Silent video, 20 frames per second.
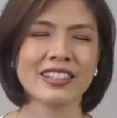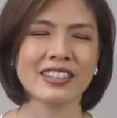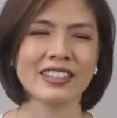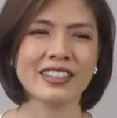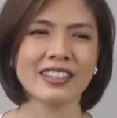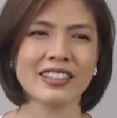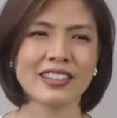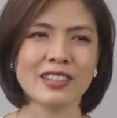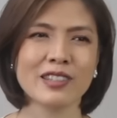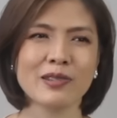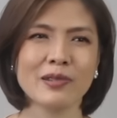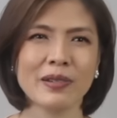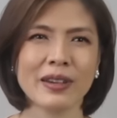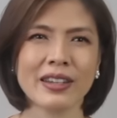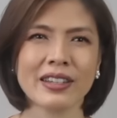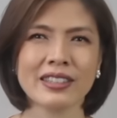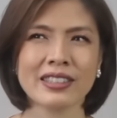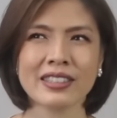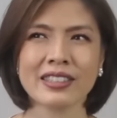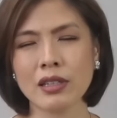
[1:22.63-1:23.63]
in the
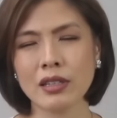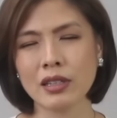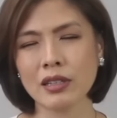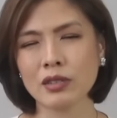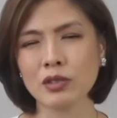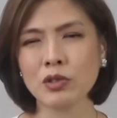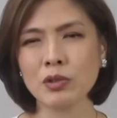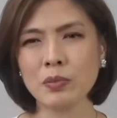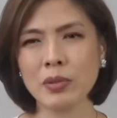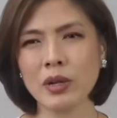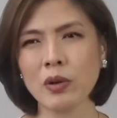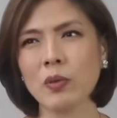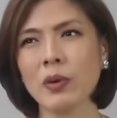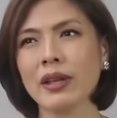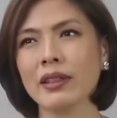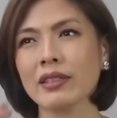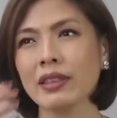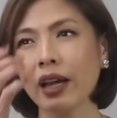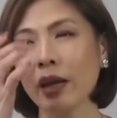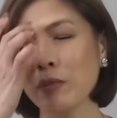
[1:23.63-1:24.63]
US. It could be a
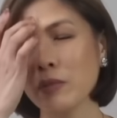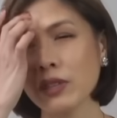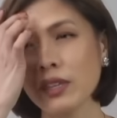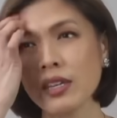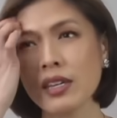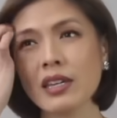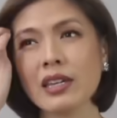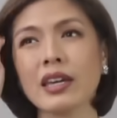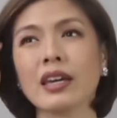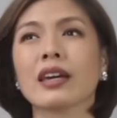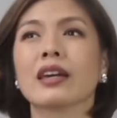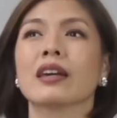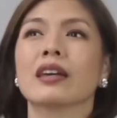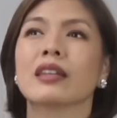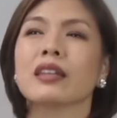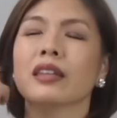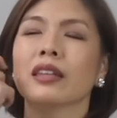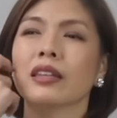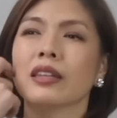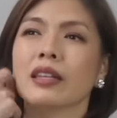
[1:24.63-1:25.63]
one-time thing
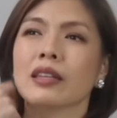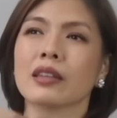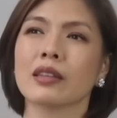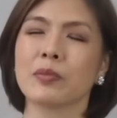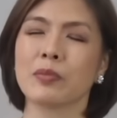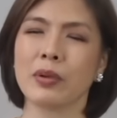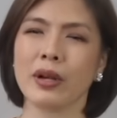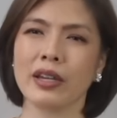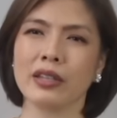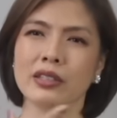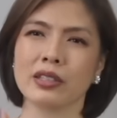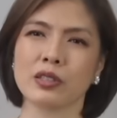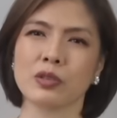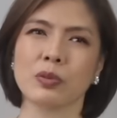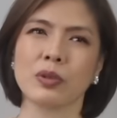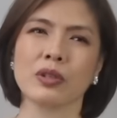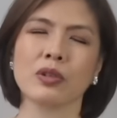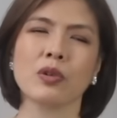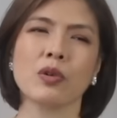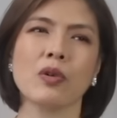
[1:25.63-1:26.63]
that the prices
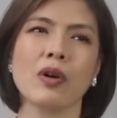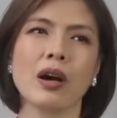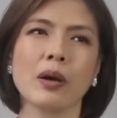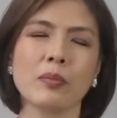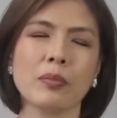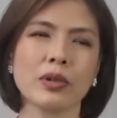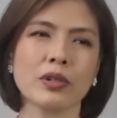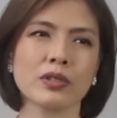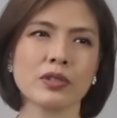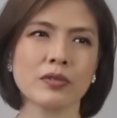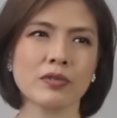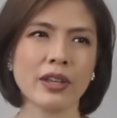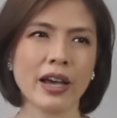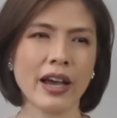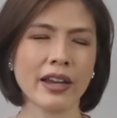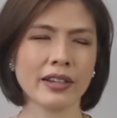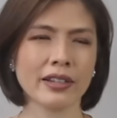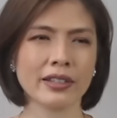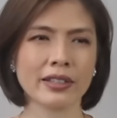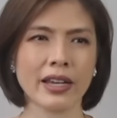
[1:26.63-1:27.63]
will go up because of the
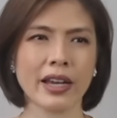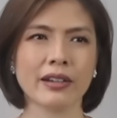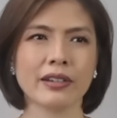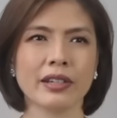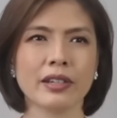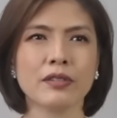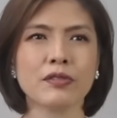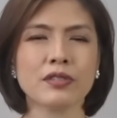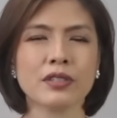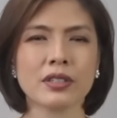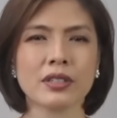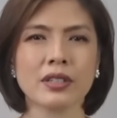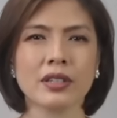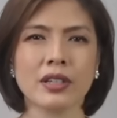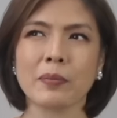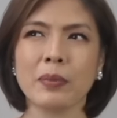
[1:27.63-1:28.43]
higher tariffs.